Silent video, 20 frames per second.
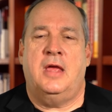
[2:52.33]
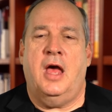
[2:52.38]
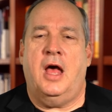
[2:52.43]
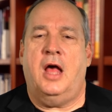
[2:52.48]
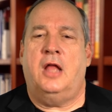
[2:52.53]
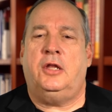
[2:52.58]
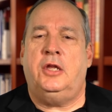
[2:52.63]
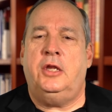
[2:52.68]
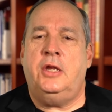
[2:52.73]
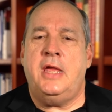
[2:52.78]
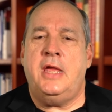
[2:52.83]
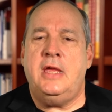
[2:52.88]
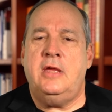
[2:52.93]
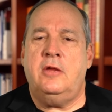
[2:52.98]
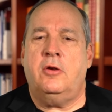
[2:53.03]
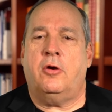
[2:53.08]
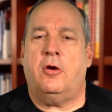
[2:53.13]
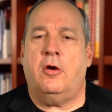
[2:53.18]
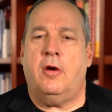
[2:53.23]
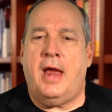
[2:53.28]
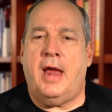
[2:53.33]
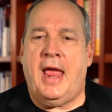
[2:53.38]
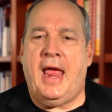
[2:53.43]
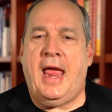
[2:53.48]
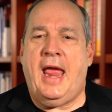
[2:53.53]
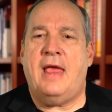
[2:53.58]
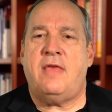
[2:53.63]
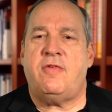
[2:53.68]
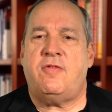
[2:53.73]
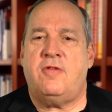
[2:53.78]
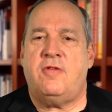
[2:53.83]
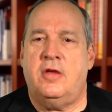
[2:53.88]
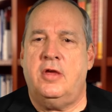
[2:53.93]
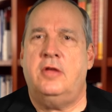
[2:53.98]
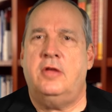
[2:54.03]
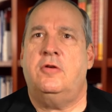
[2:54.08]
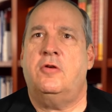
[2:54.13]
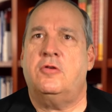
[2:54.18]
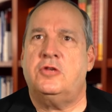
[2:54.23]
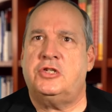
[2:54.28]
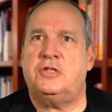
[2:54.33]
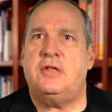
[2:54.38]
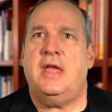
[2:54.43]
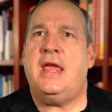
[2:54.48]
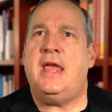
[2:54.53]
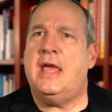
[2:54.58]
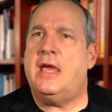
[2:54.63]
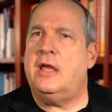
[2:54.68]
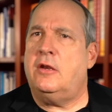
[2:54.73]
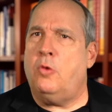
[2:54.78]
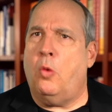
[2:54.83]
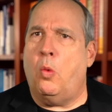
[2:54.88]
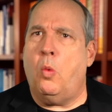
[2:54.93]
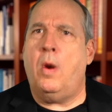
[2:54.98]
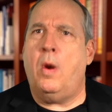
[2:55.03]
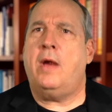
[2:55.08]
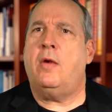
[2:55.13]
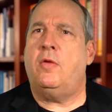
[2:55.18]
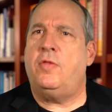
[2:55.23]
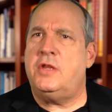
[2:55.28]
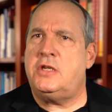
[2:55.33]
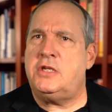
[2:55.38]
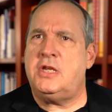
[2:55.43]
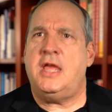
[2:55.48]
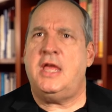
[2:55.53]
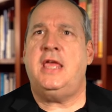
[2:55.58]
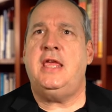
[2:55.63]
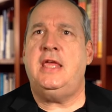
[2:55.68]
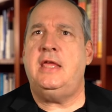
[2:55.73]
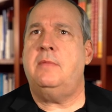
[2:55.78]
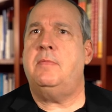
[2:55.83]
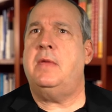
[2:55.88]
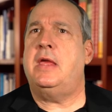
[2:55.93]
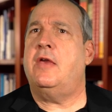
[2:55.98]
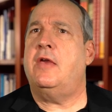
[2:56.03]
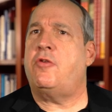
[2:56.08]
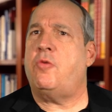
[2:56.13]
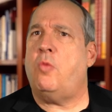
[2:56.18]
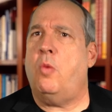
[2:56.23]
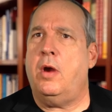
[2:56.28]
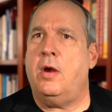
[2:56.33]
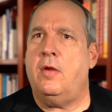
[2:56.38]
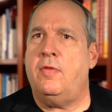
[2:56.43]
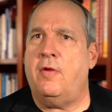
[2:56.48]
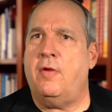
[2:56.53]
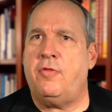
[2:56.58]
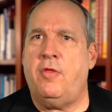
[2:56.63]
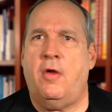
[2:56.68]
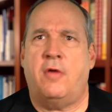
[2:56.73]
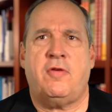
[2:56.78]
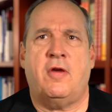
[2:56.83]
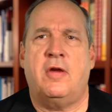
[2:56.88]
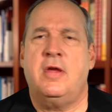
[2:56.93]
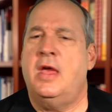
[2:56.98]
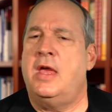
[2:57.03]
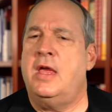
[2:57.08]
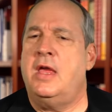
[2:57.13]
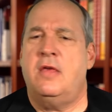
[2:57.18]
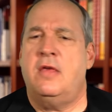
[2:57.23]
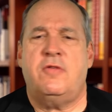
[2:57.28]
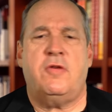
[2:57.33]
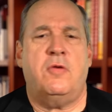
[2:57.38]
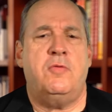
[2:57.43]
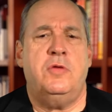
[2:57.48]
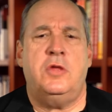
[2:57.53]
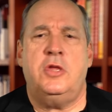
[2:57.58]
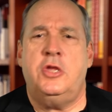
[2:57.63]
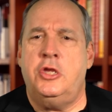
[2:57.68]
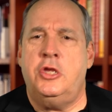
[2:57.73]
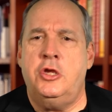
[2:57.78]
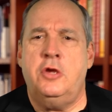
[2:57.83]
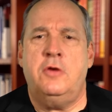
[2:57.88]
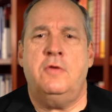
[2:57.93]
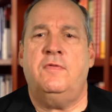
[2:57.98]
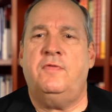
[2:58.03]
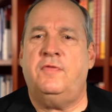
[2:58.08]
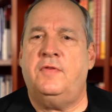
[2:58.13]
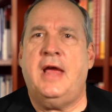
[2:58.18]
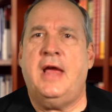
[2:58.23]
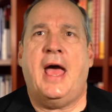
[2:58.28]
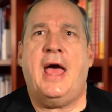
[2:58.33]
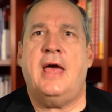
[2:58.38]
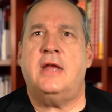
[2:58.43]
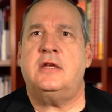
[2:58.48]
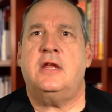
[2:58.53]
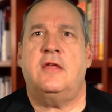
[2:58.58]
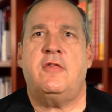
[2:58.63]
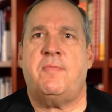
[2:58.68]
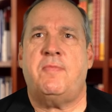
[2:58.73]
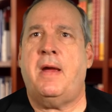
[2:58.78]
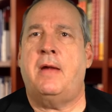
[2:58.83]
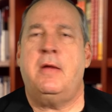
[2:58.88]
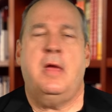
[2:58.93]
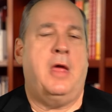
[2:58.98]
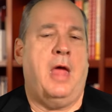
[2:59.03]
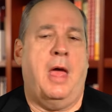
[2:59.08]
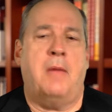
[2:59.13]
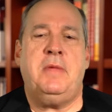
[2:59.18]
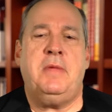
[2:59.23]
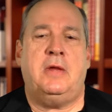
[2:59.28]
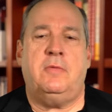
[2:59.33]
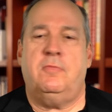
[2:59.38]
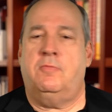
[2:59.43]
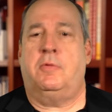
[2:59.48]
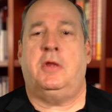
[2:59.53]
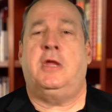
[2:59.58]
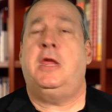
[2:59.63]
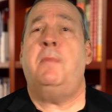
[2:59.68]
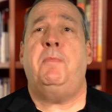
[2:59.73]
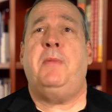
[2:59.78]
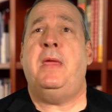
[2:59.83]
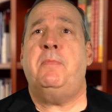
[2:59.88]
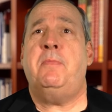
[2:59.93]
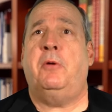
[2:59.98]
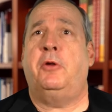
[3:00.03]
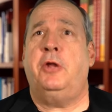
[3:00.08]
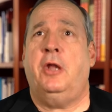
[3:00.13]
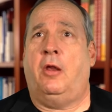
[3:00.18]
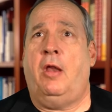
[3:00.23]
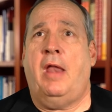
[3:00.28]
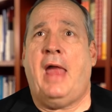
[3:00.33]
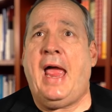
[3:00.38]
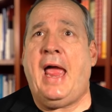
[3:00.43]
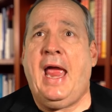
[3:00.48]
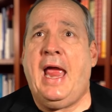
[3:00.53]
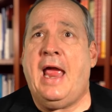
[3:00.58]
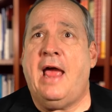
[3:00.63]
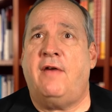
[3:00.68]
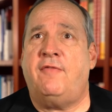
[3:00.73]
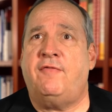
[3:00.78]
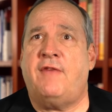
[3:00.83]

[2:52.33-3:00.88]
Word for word: A leader has to understand where the team is, where their thoughts are. So you've got to inspire. Get people to laugh.